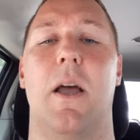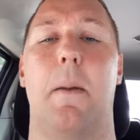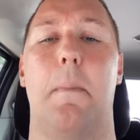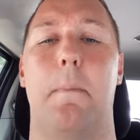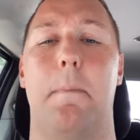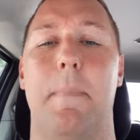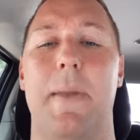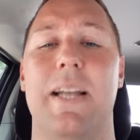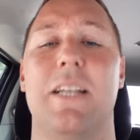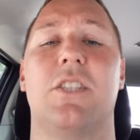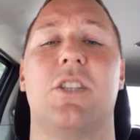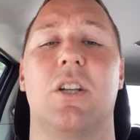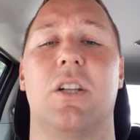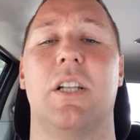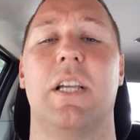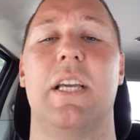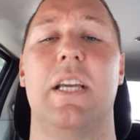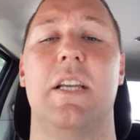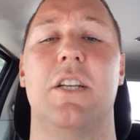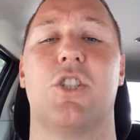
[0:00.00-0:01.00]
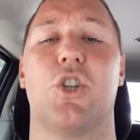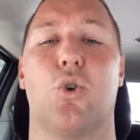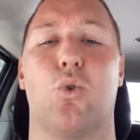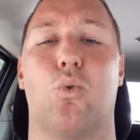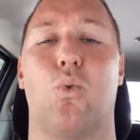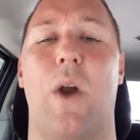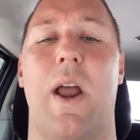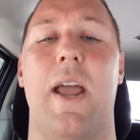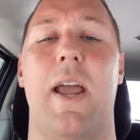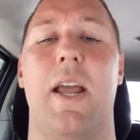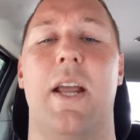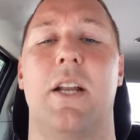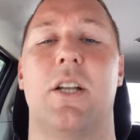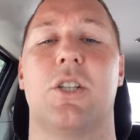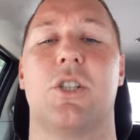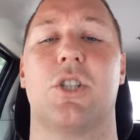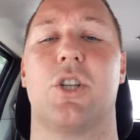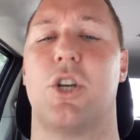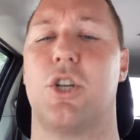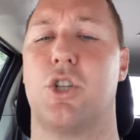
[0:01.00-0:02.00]
mentally
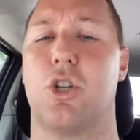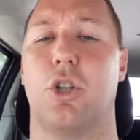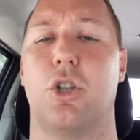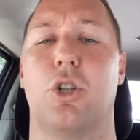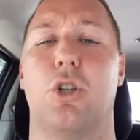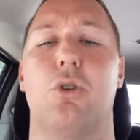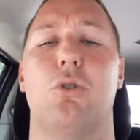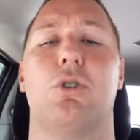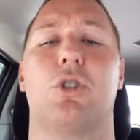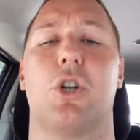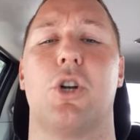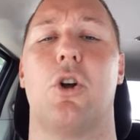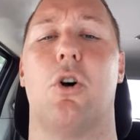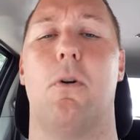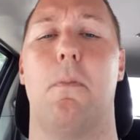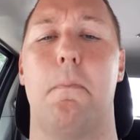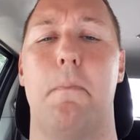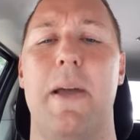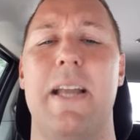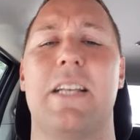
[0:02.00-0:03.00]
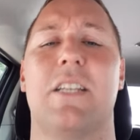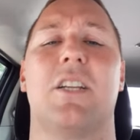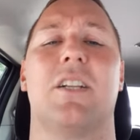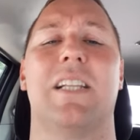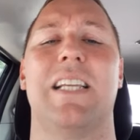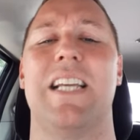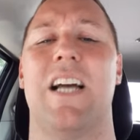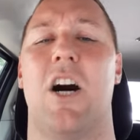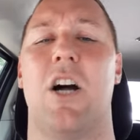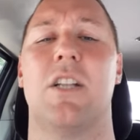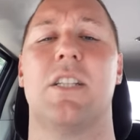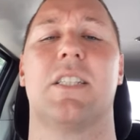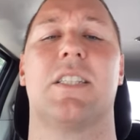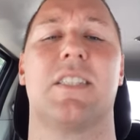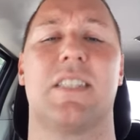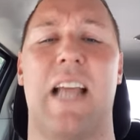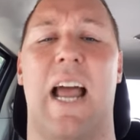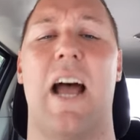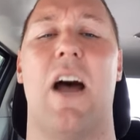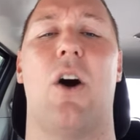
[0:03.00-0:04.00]
deranged, delusional, mentally
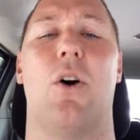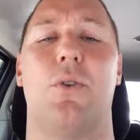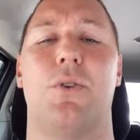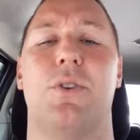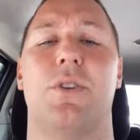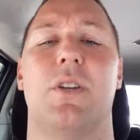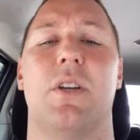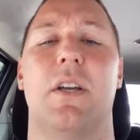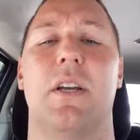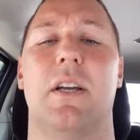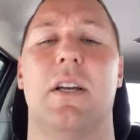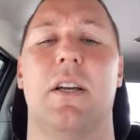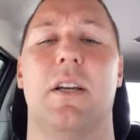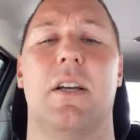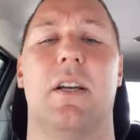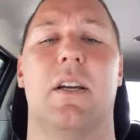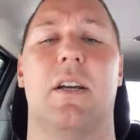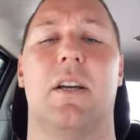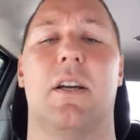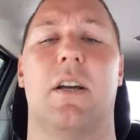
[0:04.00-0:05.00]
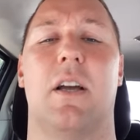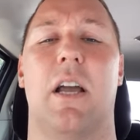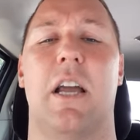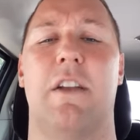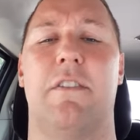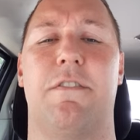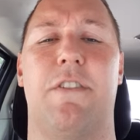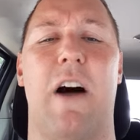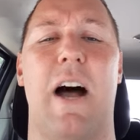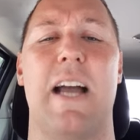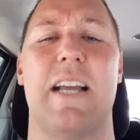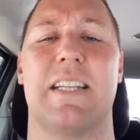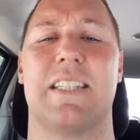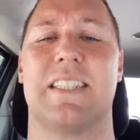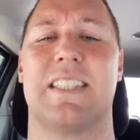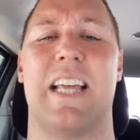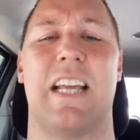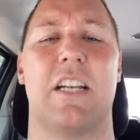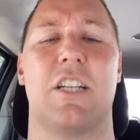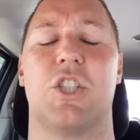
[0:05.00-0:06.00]
unsound
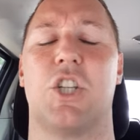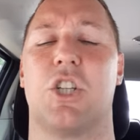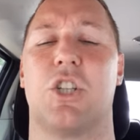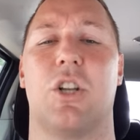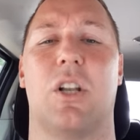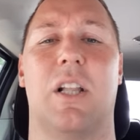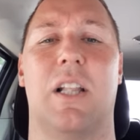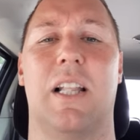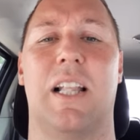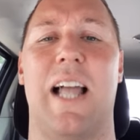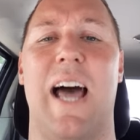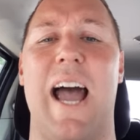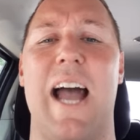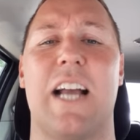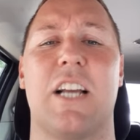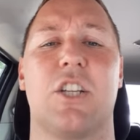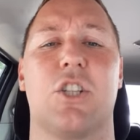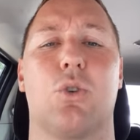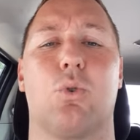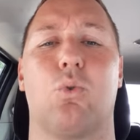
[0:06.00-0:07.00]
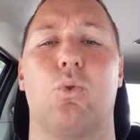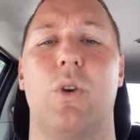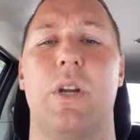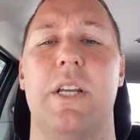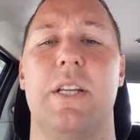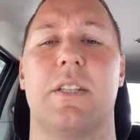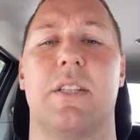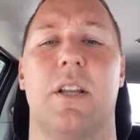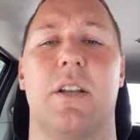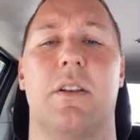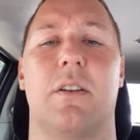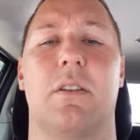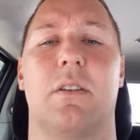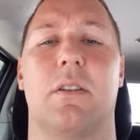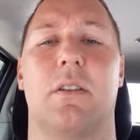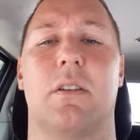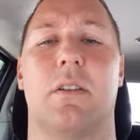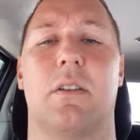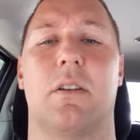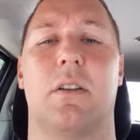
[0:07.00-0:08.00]
advice that just lacks reason,
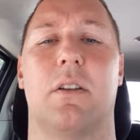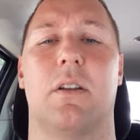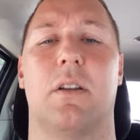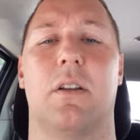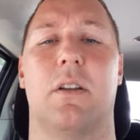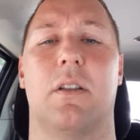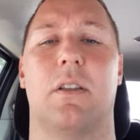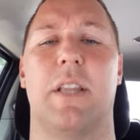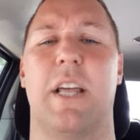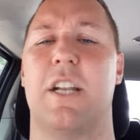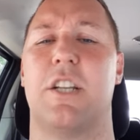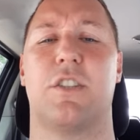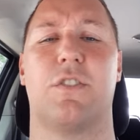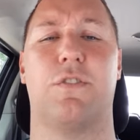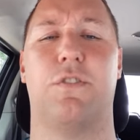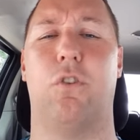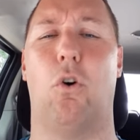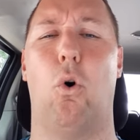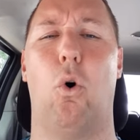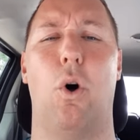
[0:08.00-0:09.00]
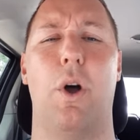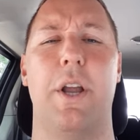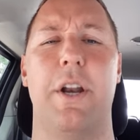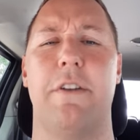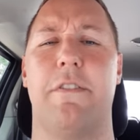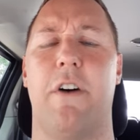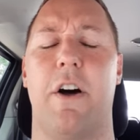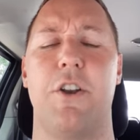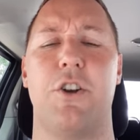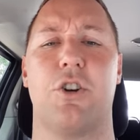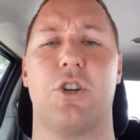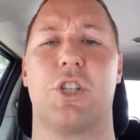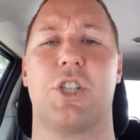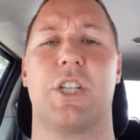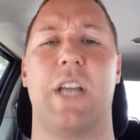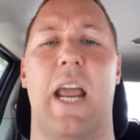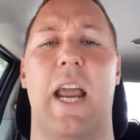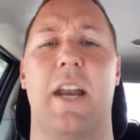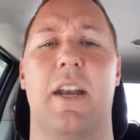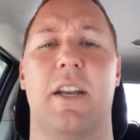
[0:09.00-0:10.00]
that is void of
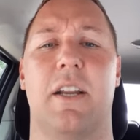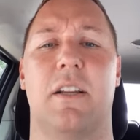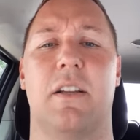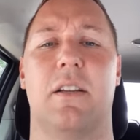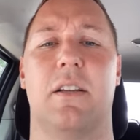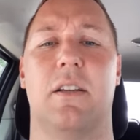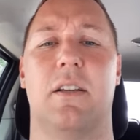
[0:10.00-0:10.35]
understanding.